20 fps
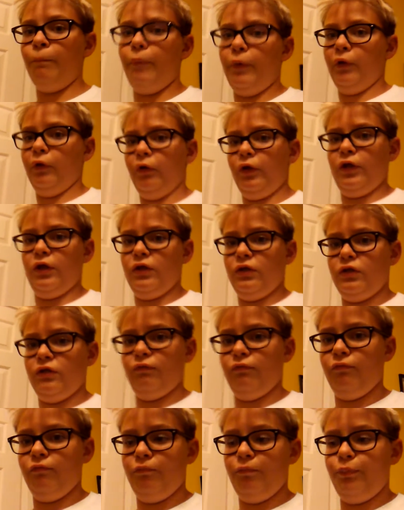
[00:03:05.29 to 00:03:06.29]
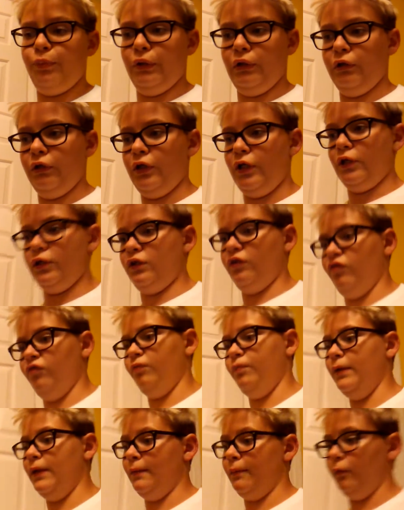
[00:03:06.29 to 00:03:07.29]
billions and billions of
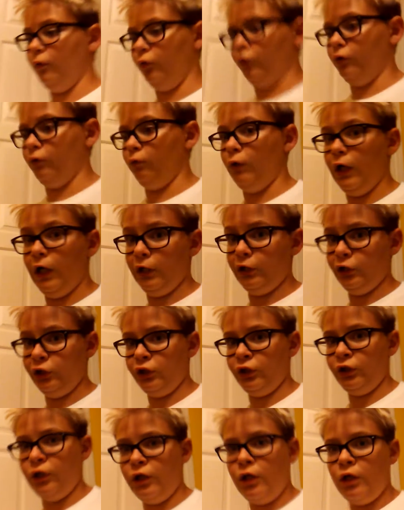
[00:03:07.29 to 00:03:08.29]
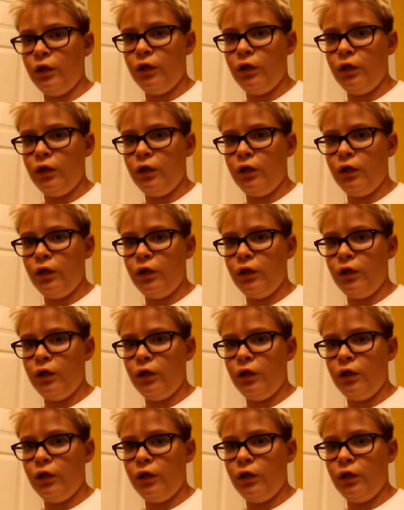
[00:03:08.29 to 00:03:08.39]
people to watch.